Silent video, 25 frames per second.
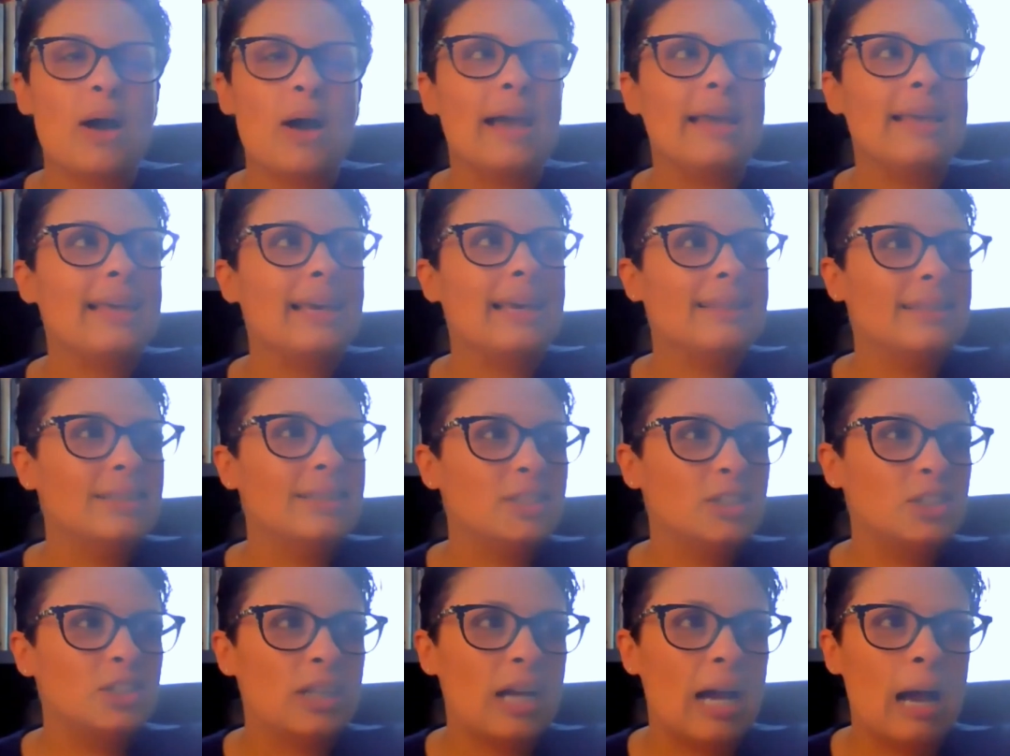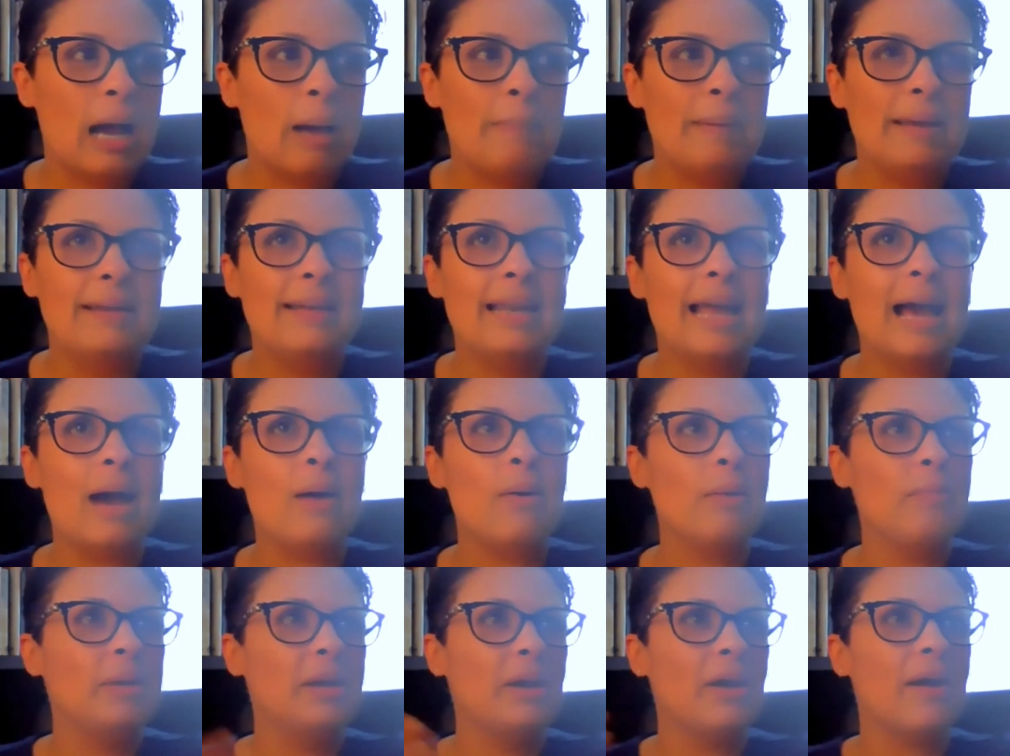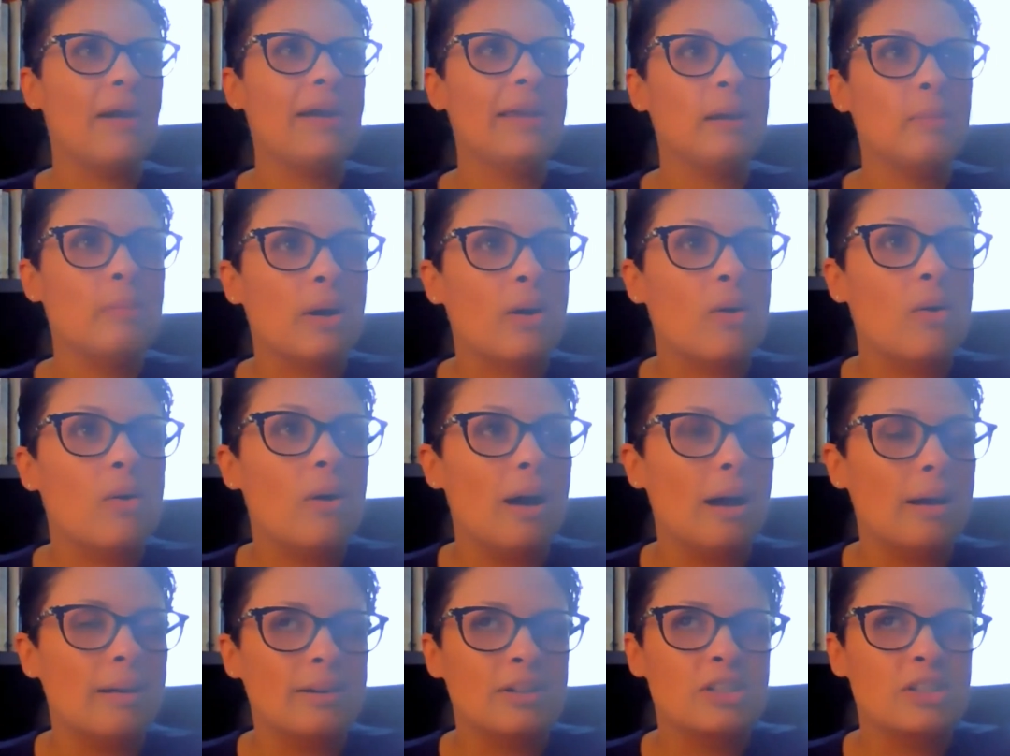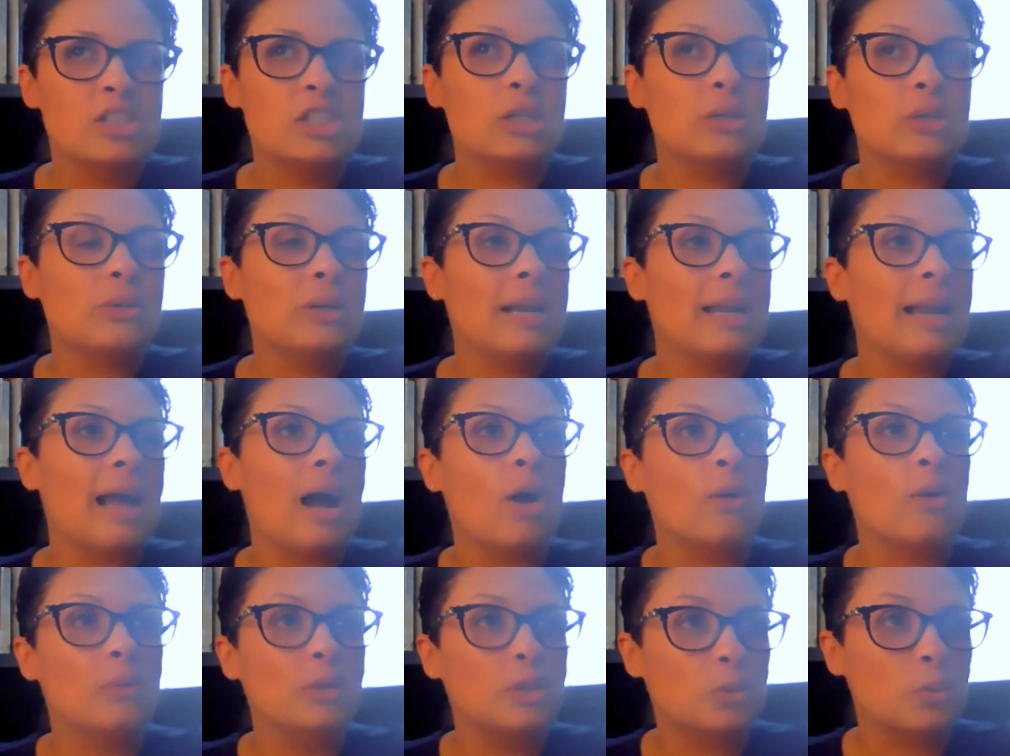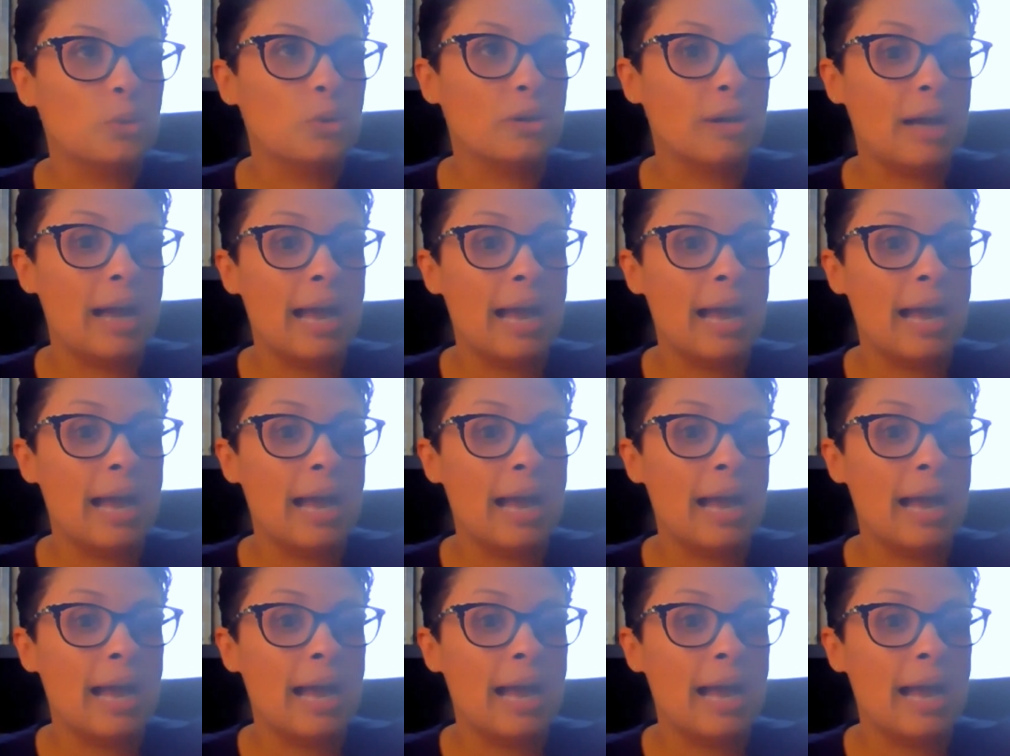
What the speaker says: get this job, and now I'm here. I am considered an outreach worker.